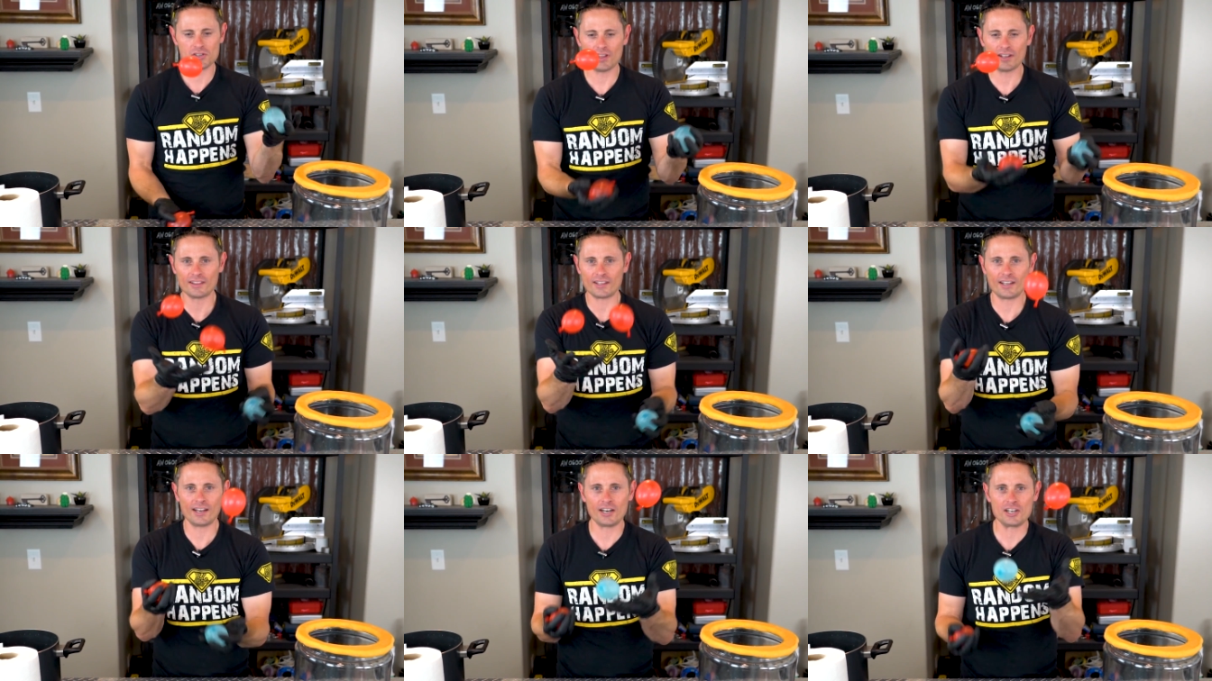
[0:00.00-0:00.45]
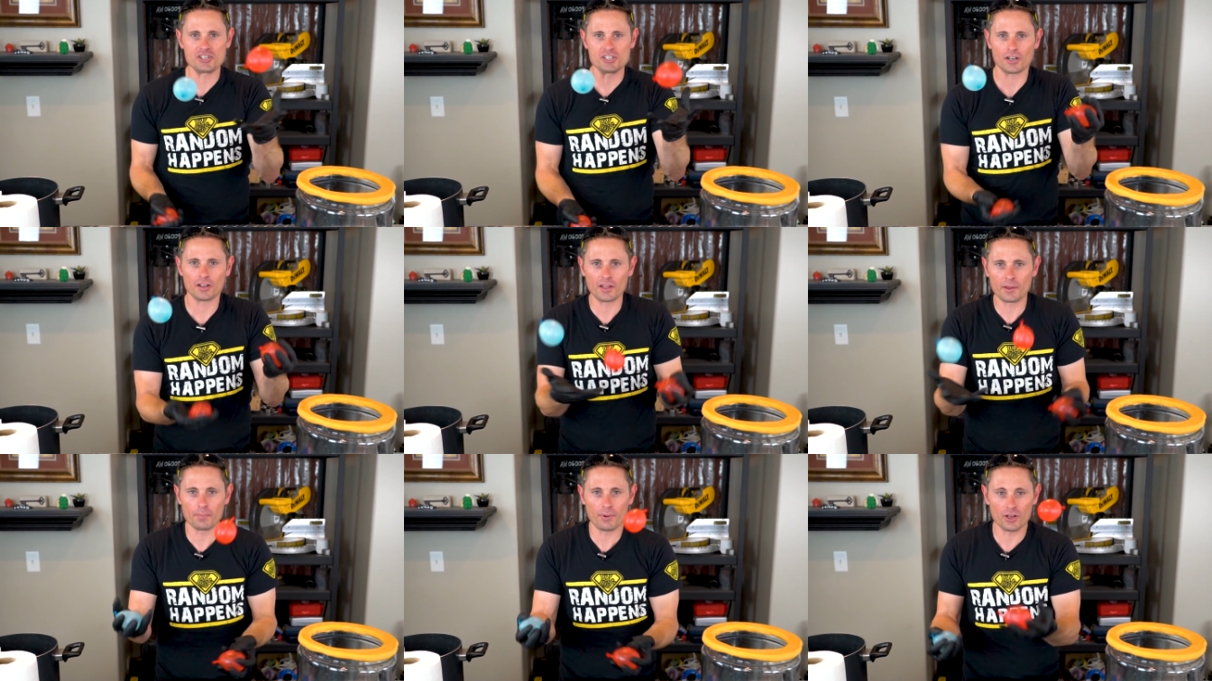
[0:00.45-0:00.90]
are like the kind of
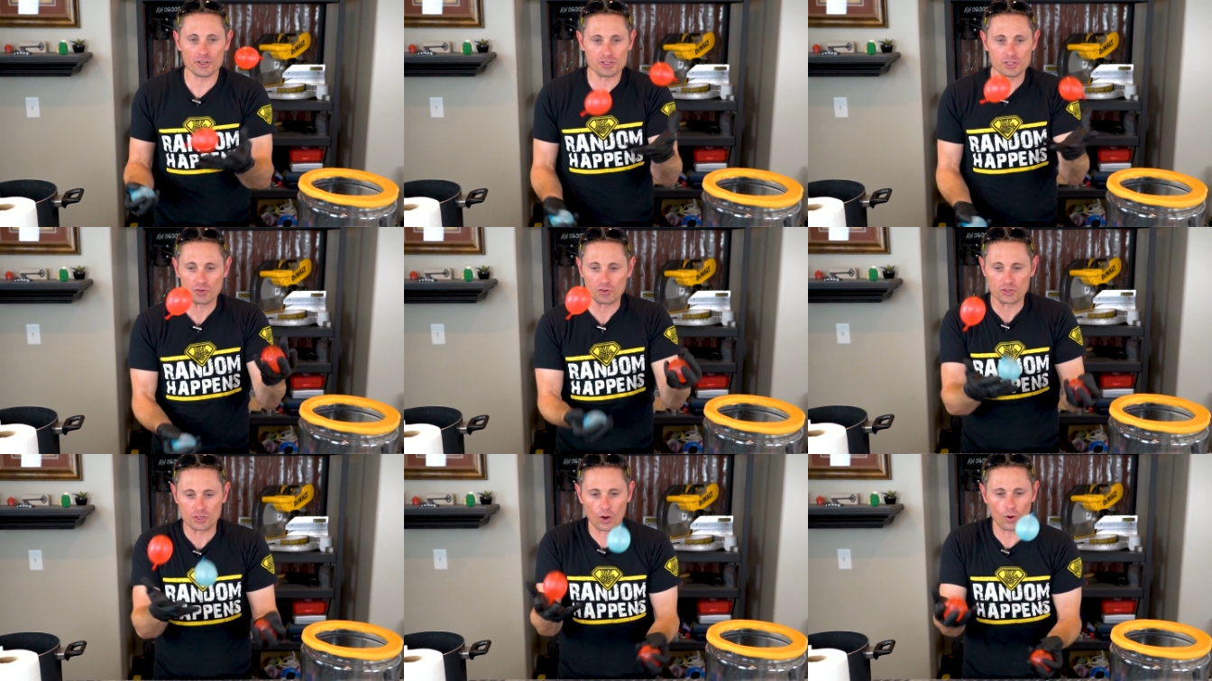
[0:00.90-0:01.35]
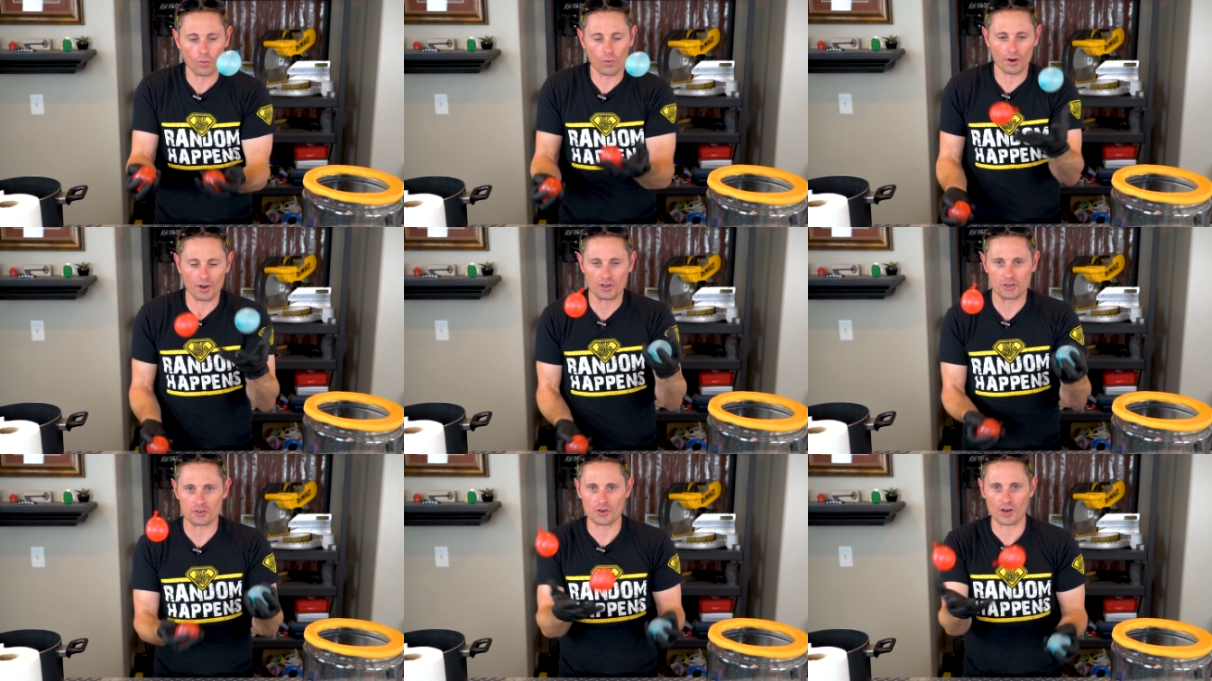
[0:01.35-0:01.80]
juggling balls you don't
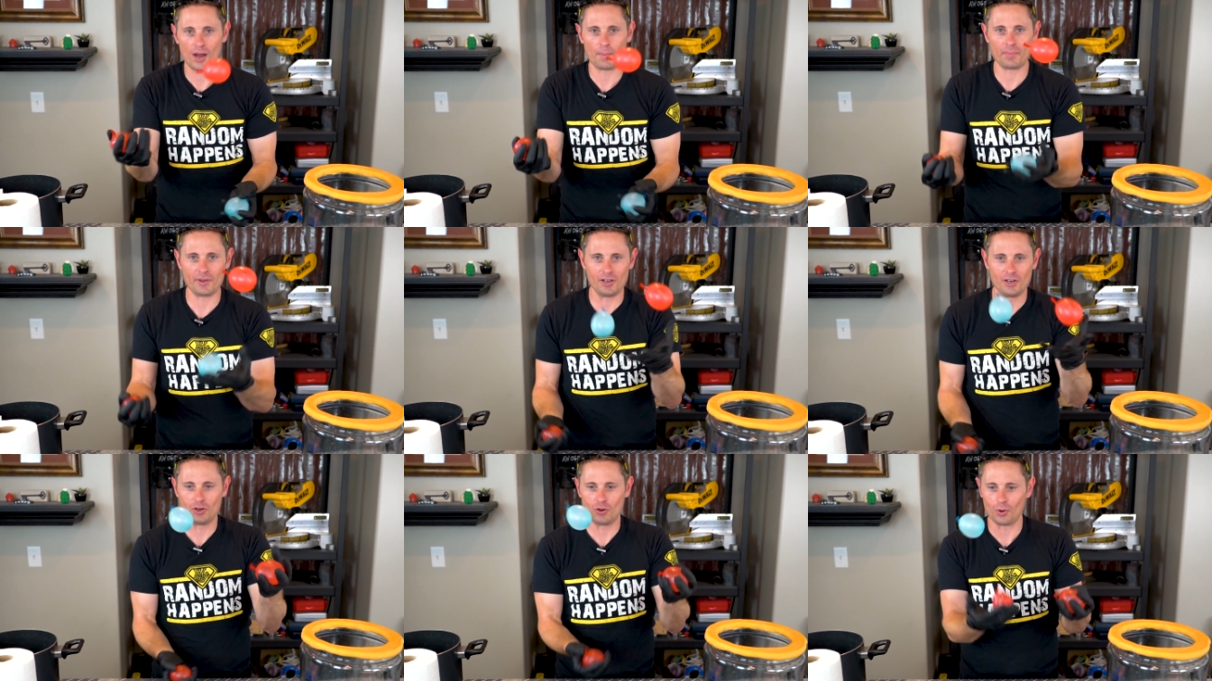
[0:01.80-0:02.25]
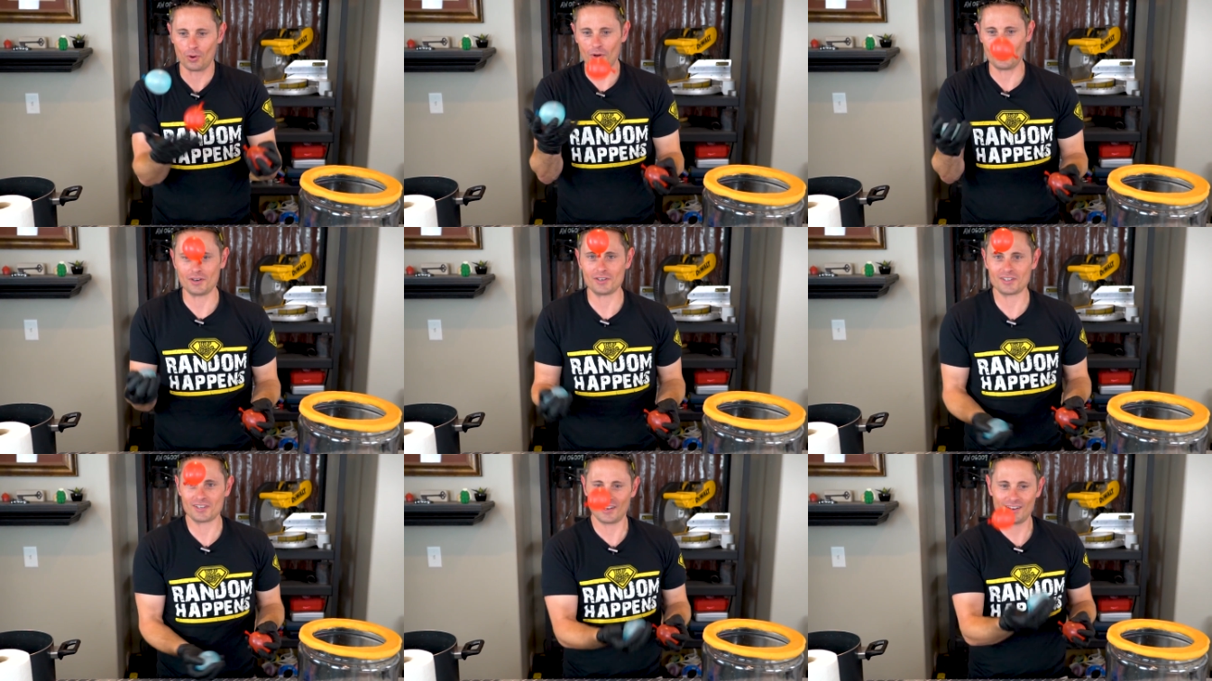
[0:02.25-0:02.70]
want to drop
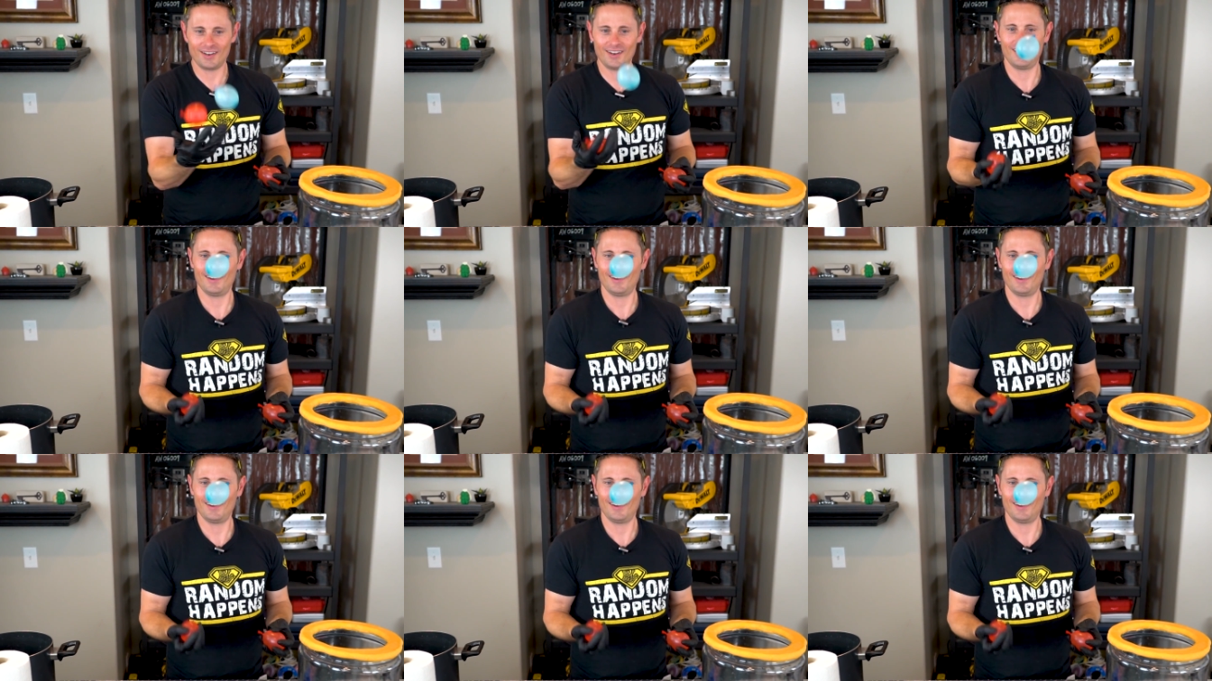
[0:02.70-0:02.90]
indoors.